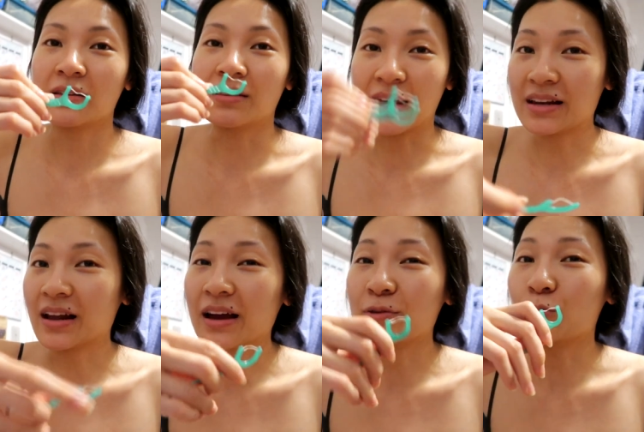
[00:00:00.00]
Then
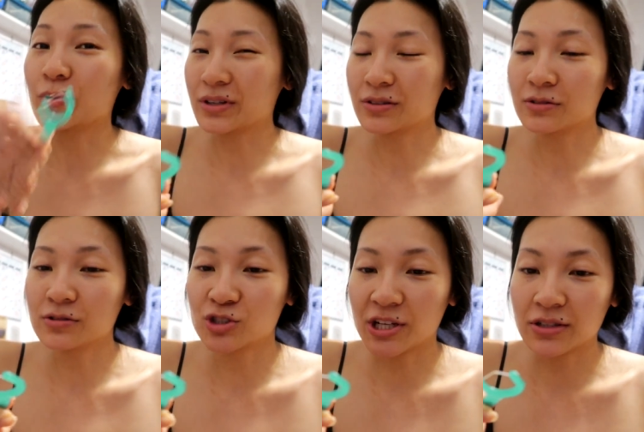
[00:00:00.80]
I will
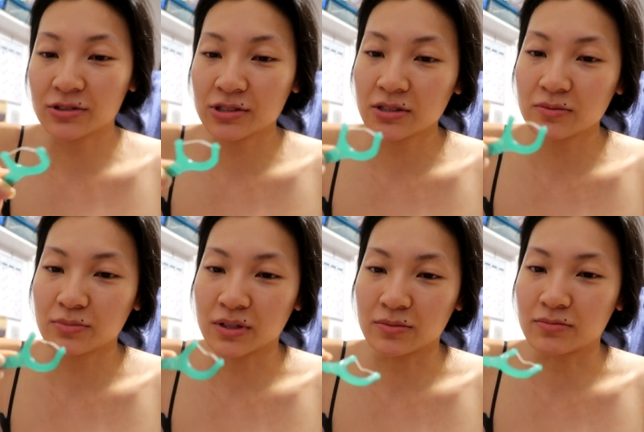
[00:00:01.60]
change it,
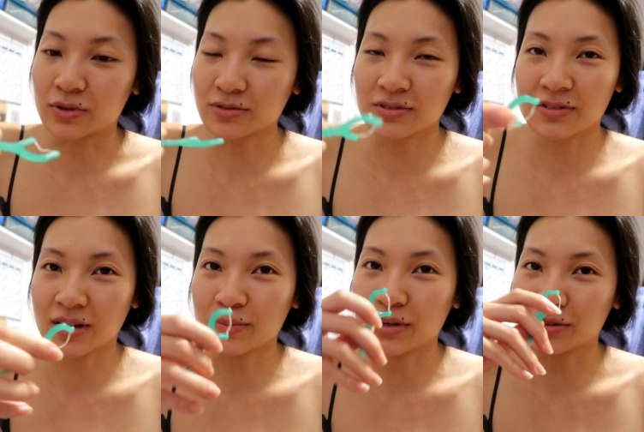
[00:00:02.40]
but most of the
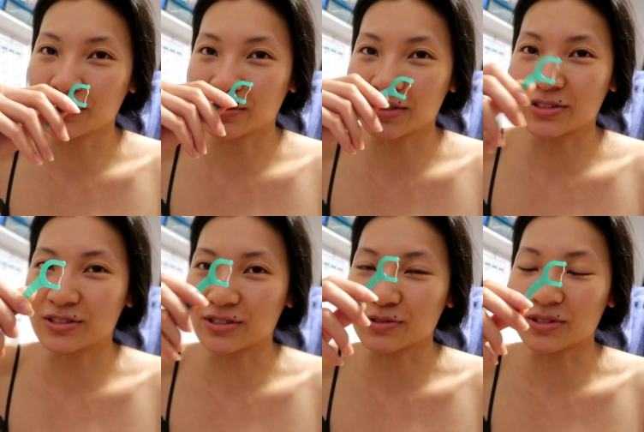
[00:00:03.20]
time I literally
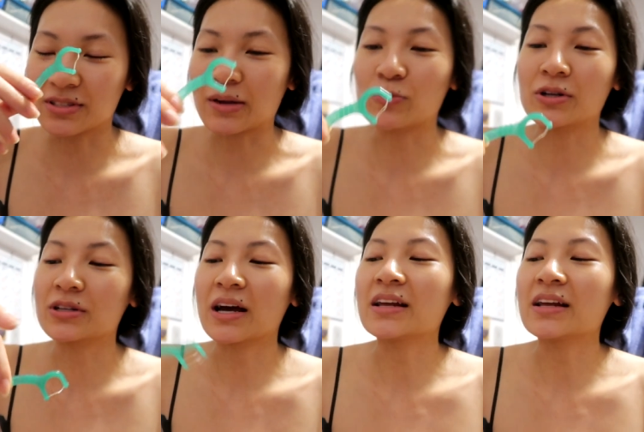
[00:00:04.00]
just use the same one.